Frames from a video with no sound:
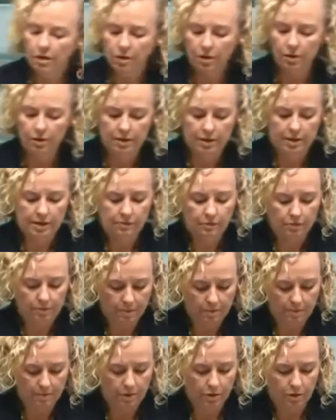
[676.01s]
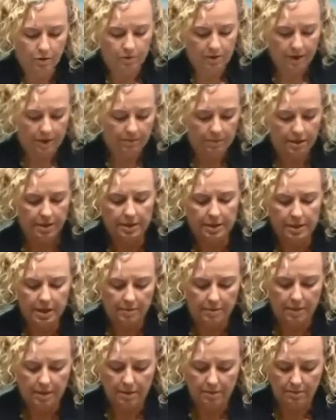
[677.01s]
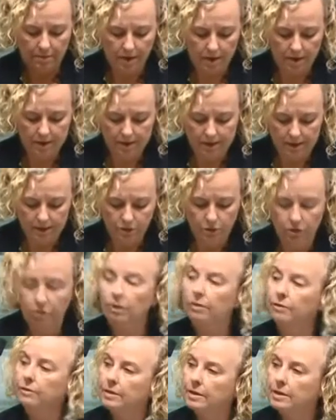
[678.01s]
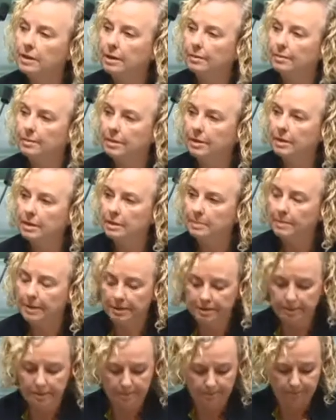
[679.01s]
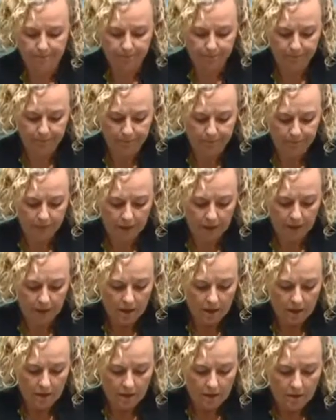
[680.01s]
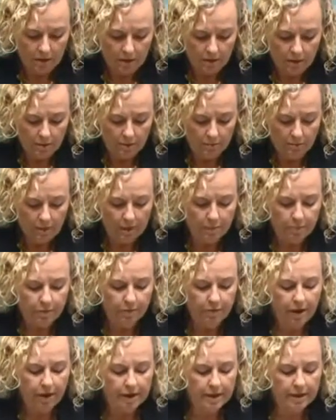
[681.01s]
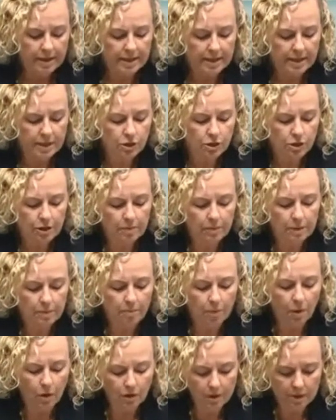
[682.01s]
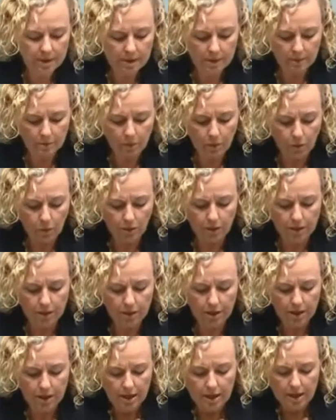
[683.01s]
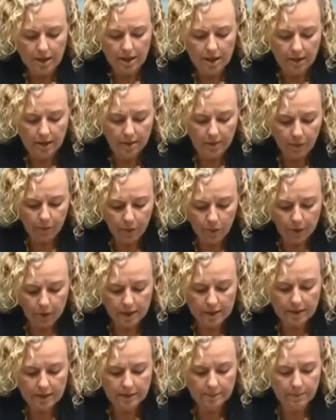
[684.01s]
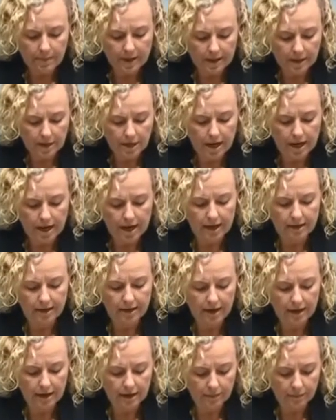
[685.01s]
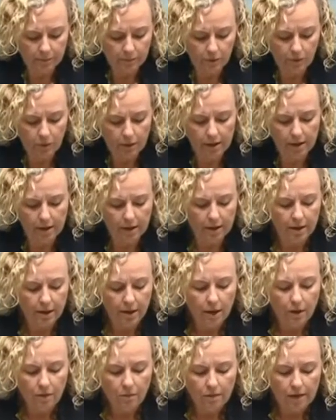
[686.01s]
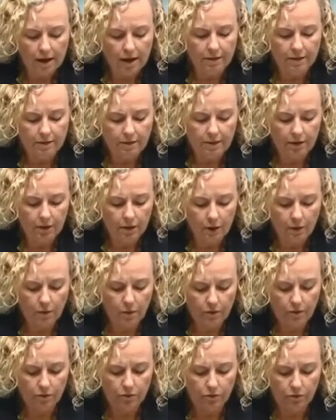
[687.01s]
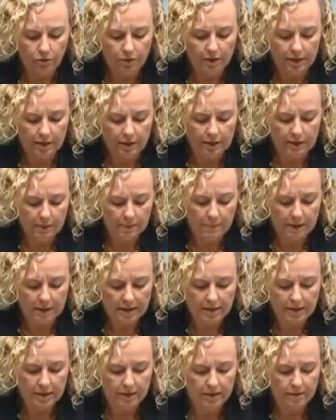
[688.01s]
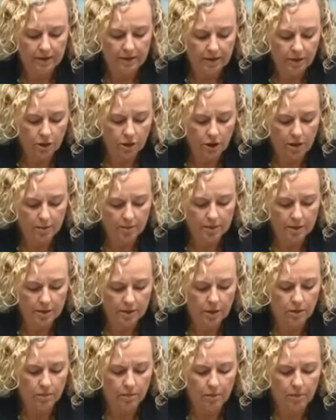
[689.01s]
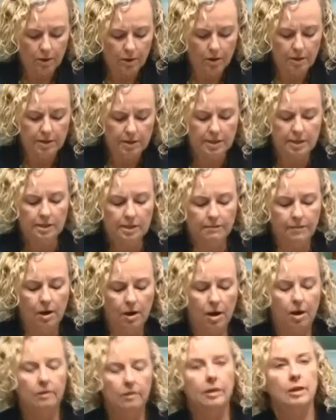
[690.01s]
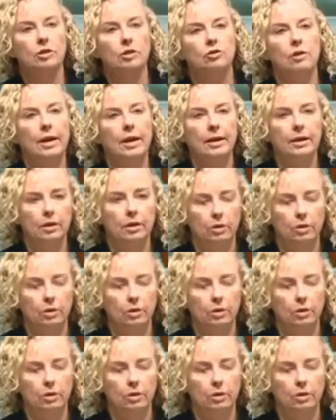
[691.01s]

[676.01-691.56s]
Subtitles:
know this from women who've come to see me in my electorate office, Deputy Speaker. By providing this extremely modest support, employers maintain an employer rather than going through the expensive and time-consuming process of hiring and training